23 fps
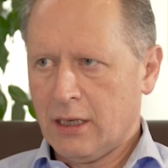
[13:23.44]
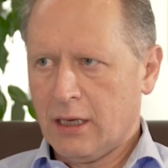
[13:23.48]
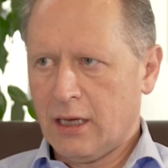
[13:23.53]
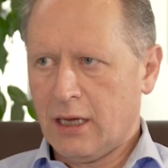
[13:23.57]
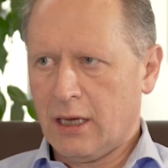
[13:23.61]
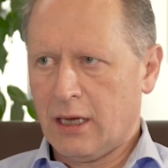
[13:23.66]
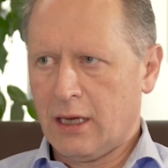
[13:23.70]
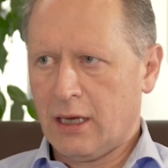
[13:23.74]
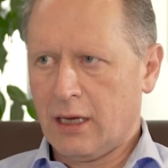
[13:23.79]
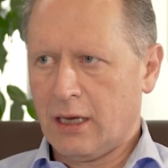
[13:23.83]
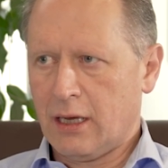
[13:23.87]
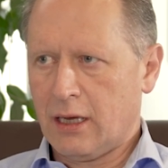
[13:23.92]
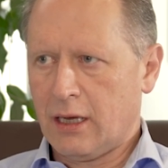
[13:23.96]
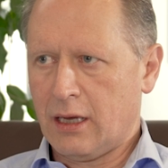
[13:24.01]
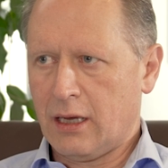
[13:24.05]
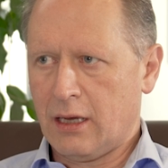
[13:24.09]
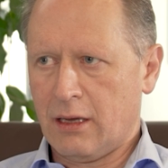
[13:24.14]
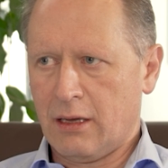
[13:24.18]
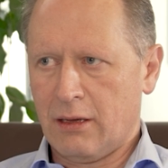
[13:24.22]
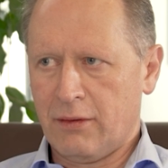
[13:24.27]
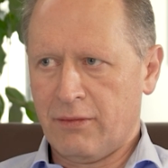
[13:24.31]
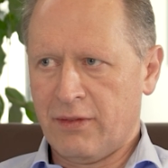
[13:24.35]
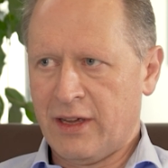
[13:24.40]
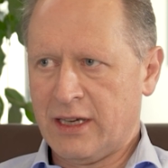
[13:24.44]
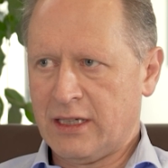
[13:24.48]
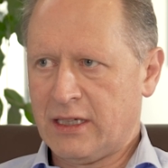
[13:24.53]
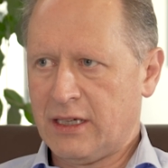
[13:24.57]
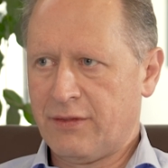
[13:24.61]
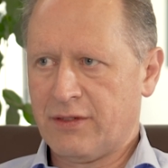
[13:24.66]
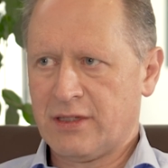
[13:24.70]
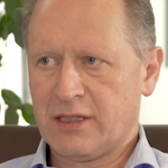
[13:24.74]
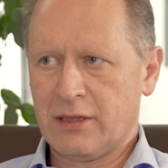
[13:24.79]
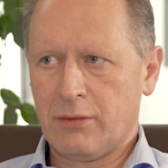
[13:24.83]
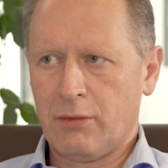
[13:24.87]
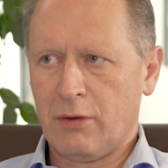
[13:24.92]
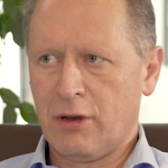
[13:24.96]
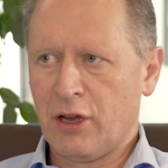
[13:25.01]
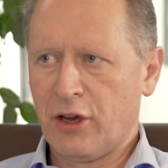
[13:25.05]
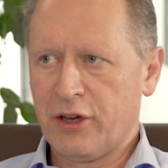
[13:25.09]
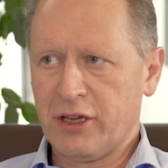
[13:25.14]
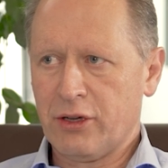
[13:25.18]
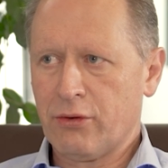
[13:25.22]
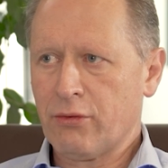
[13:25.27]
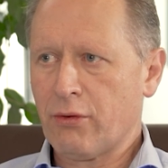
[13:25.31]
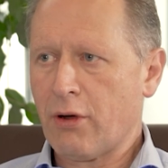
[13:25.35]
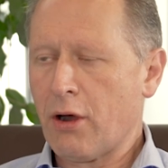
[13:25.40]
That deficit will
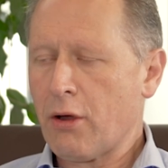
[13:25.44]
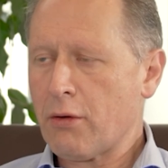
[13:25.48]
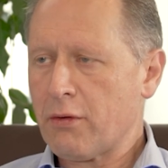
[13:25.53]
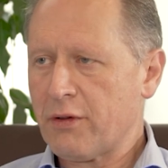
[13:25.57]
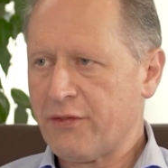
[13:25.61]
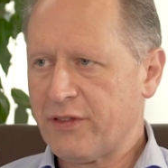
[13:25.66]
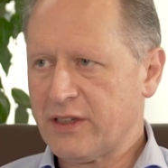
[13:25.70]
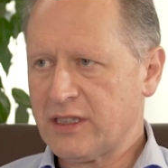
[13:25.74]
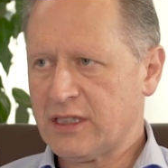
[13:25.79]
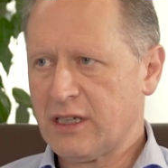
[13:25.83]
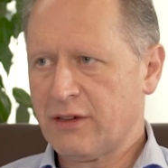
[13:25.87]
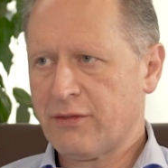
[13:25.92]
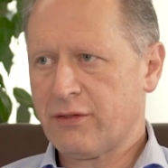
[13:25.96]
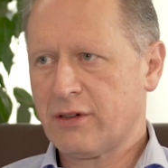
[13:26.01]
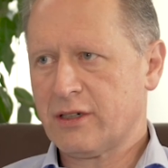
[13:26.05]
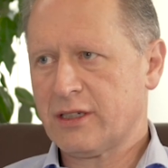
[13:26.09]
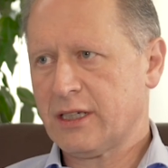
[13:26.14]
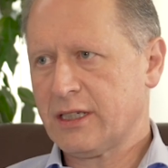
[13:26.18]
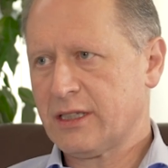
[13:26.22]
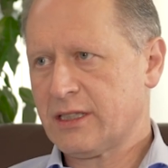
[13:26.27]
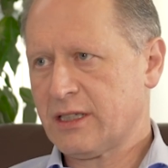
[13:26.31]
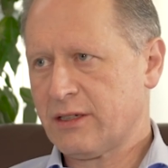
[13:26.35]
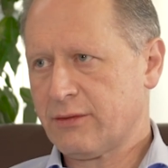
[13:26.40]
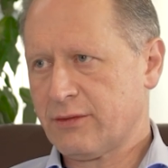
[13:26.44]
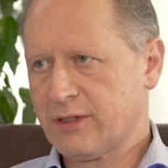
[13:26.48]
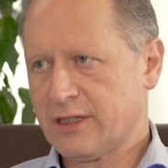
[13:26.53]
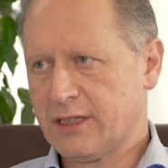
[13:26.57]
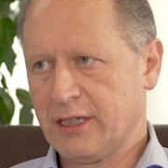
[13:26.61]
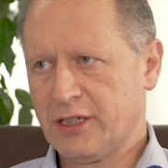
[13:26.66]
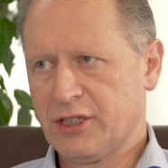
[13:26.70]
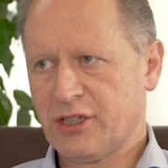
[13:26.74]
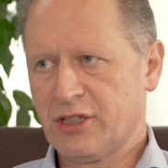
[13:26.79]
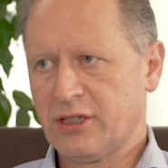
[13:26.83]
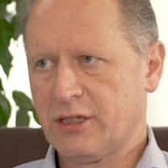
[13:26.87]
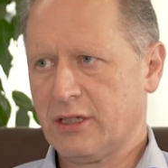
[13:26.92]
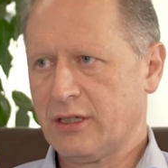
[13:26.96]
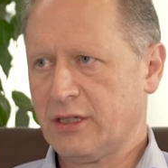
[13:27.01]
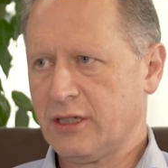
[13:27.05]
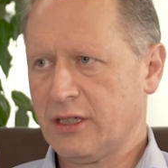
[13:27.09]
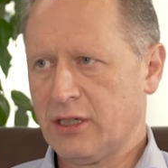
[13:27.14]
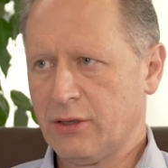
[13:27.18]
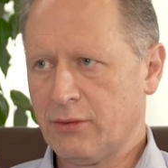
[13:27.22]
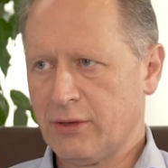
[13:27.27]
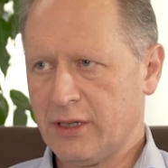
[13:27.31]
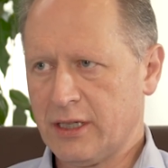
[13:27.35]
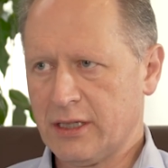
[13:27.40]
only grow if there's ever a decent recession in
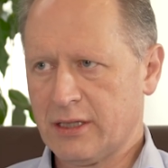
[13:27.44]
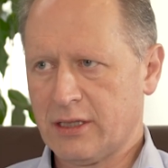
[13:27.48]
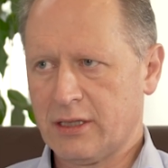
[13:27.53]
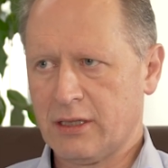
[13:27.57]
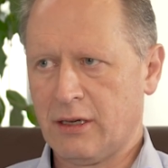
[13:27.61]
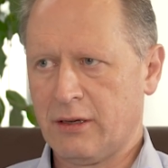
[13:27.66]
the US.